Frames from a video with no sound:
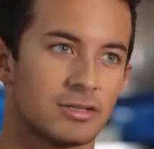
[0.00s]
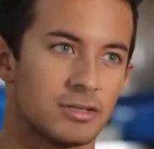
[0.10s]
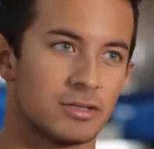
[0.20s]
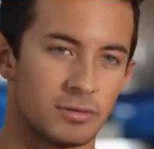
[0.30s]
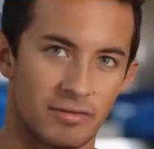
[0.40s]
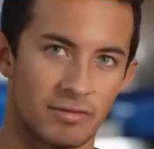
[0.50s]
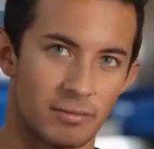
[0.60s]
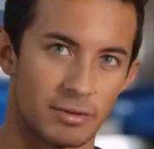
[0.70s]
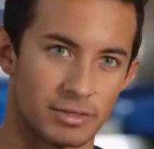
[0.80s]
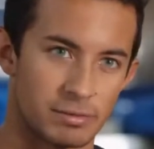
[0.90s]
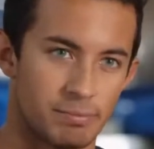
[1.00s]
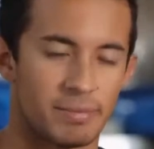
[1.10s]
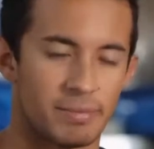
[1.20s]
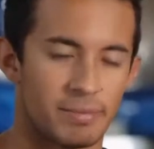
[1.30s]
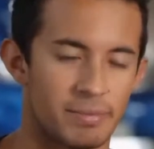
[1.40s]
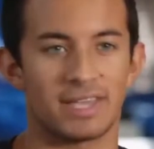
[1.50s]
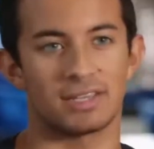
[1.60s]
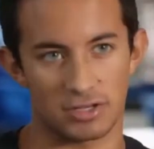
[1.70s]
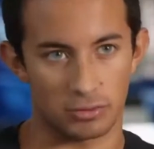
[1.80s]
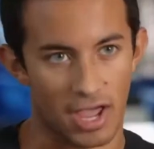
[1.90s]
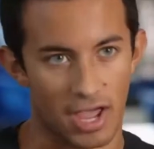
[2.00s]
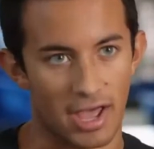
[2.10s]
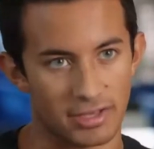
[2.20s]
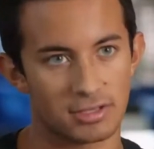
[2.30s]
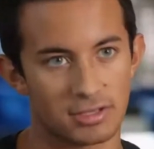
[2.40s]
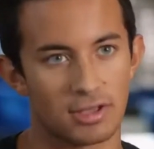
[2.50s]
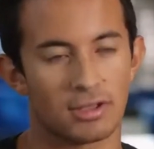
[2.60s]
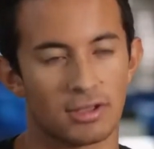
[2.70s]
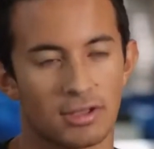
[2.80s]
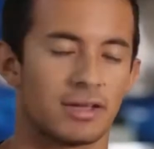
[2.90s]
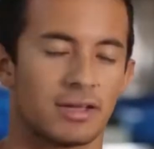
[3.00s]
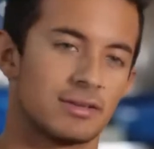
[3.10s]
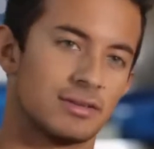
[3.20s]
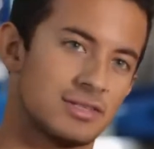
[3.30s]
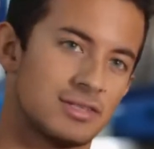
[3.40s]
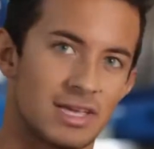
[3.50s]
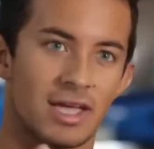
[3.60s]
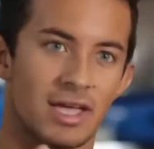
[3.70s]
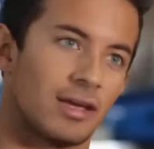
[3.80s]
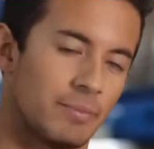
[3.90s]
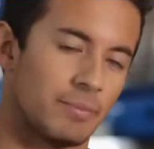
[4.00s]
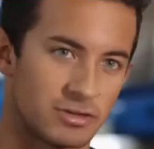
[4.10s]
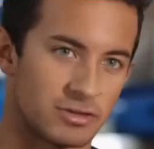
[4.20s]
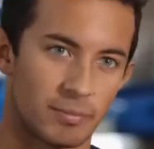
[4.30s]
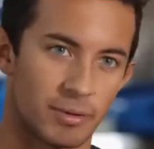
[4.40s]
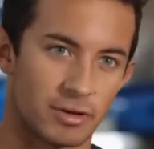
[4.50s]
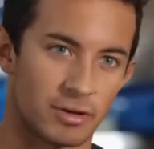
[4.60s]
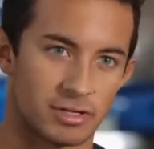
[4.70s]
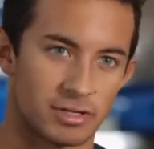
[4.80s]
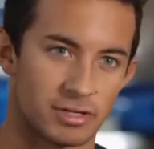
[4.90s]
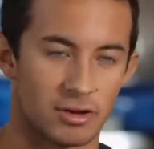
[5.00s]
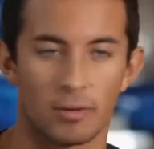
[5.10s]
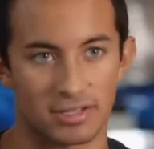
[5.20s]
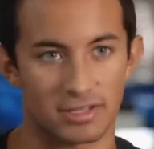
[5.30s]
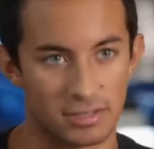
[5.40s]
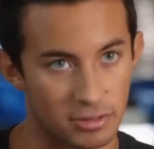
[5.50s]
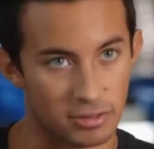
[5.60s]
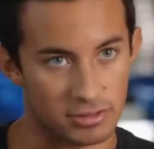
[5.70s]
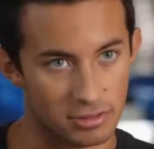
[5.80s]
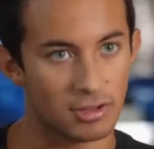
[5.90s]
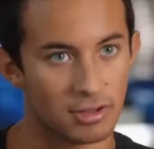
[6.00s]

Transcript: to do even the most basic visual tasks, like seeing a picture of a person and knowing that it's a person.